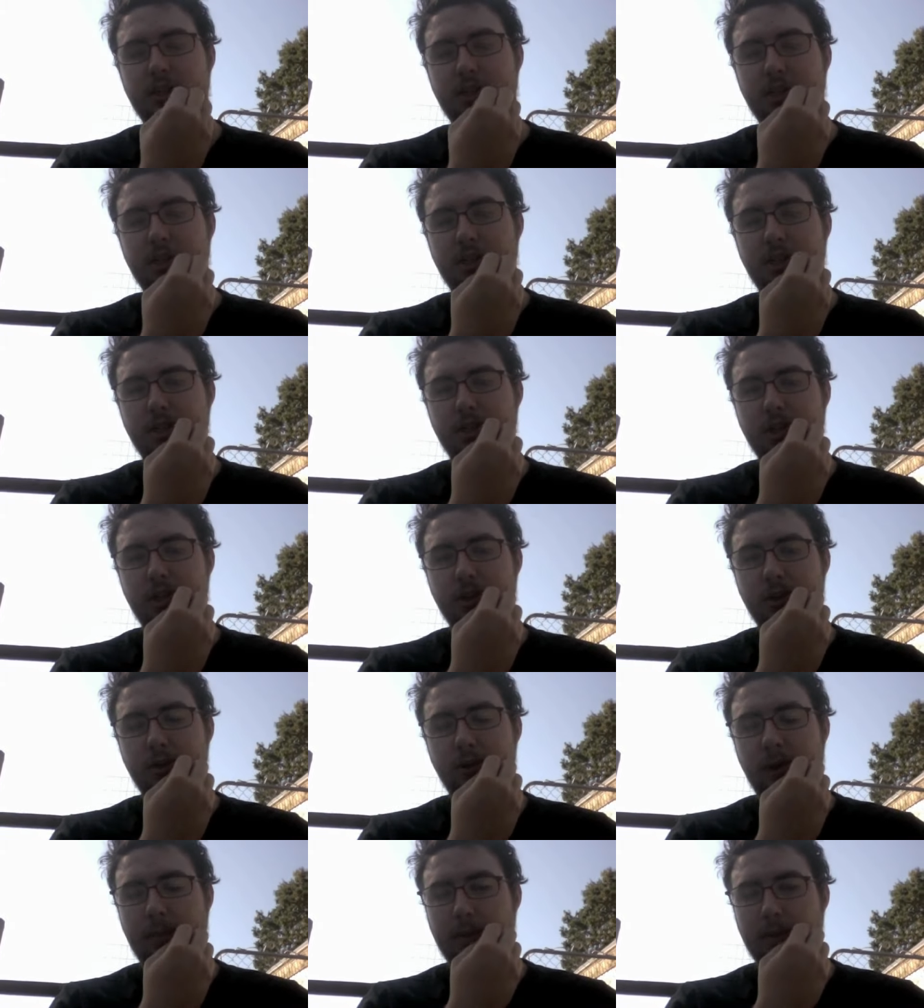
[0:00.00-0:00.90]
Justice Season
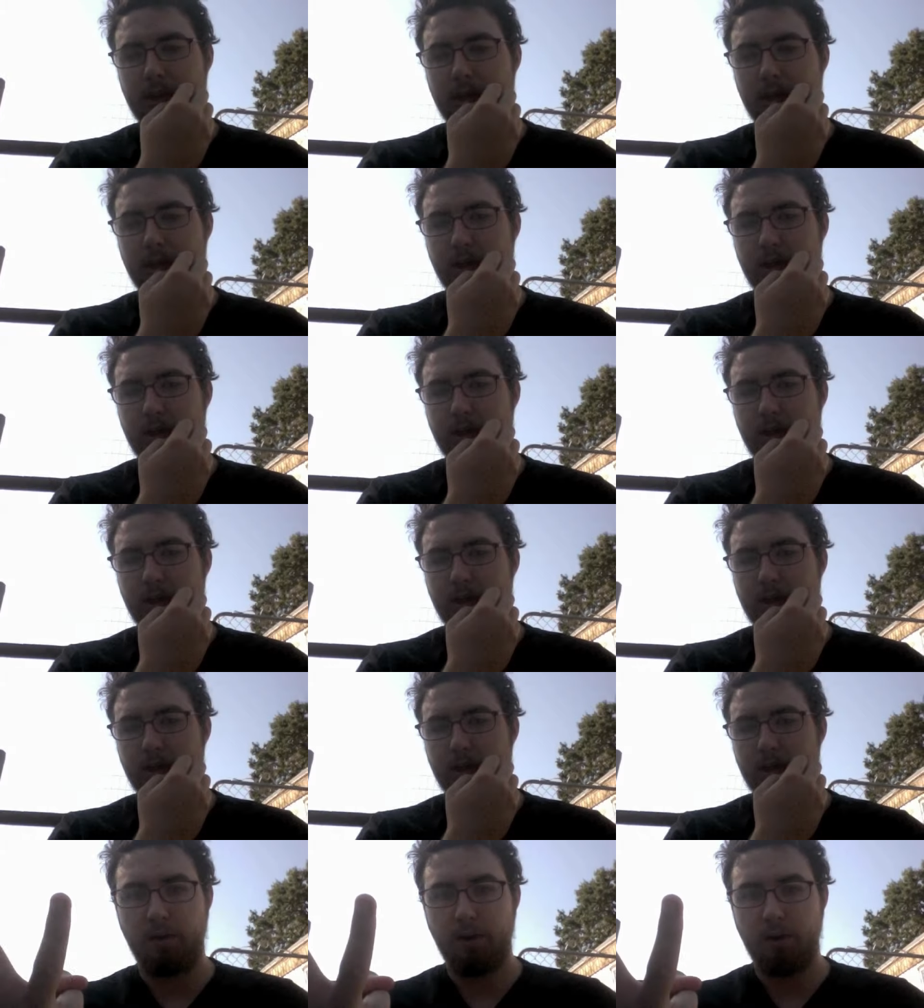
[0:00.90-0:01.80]
2 Episode
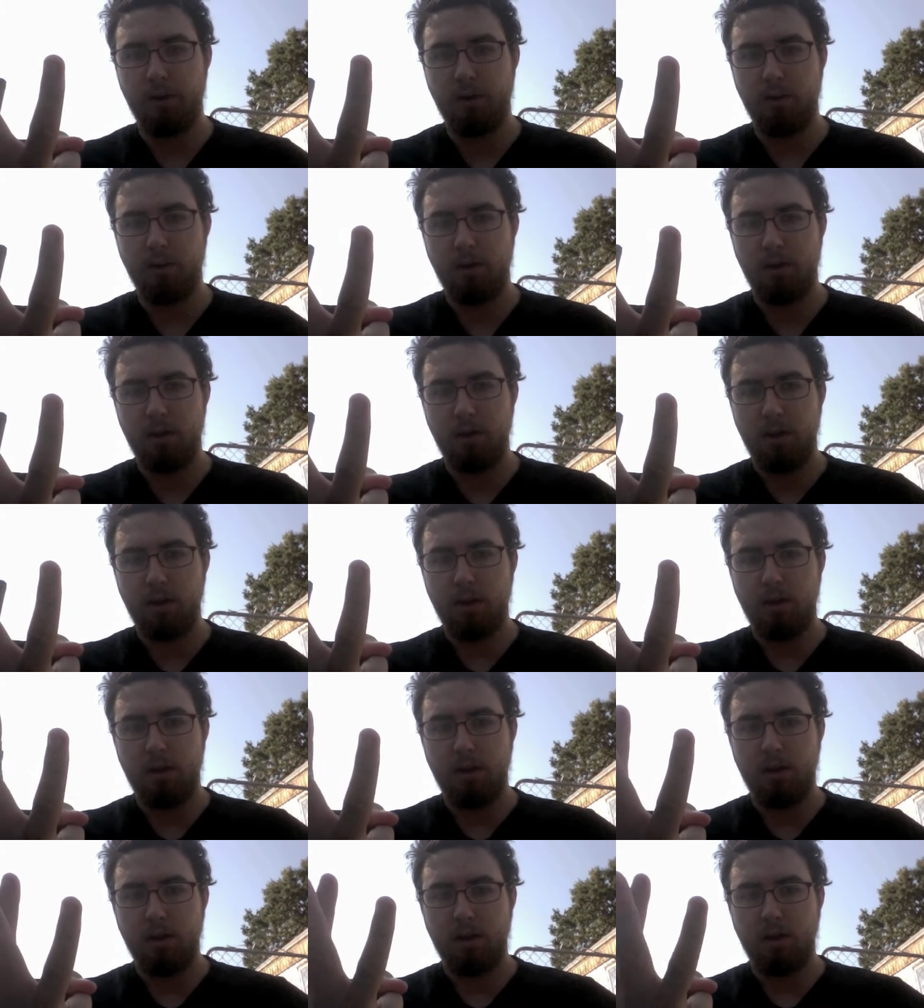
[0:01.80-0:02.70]
3 review.
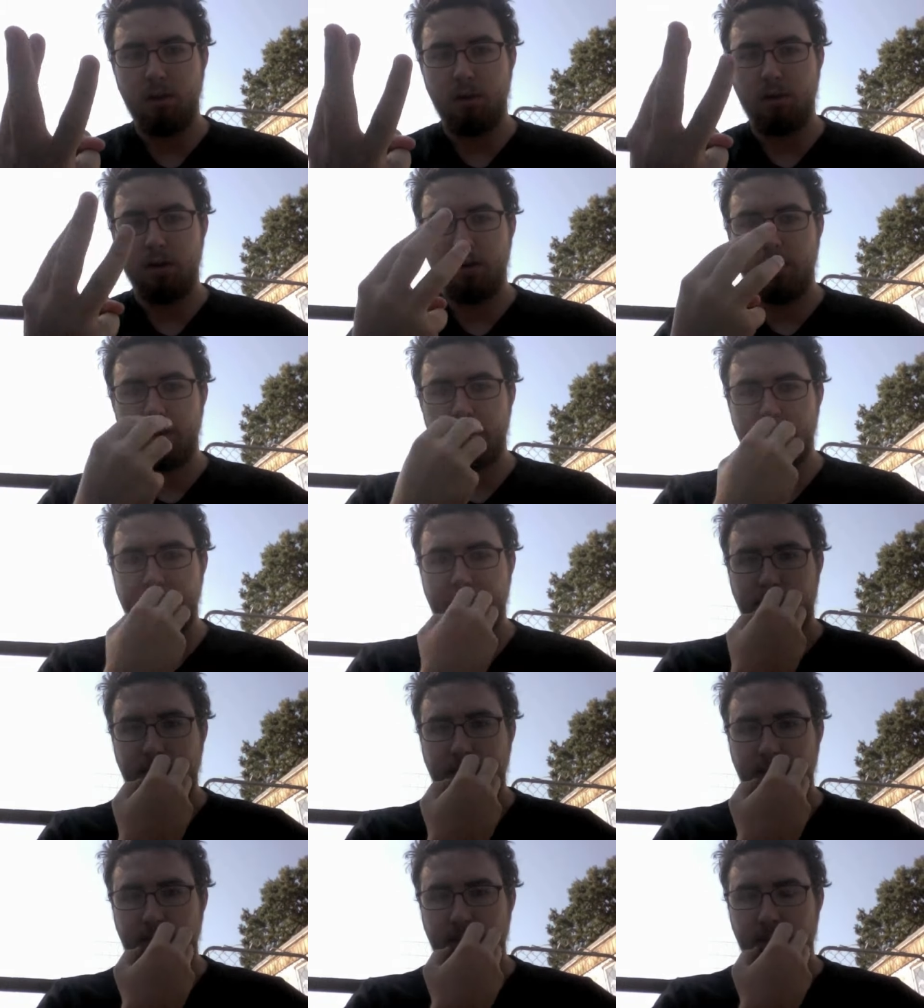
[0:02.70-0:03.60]
Who,
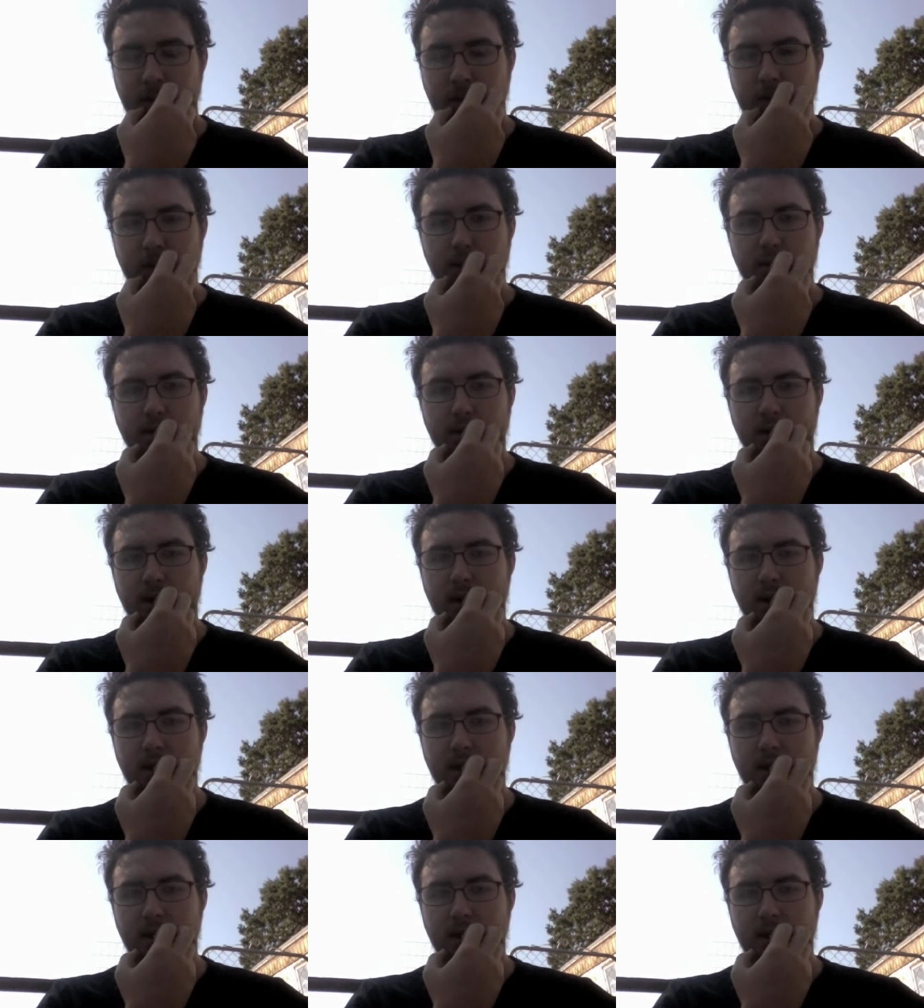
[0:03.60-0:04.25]
who?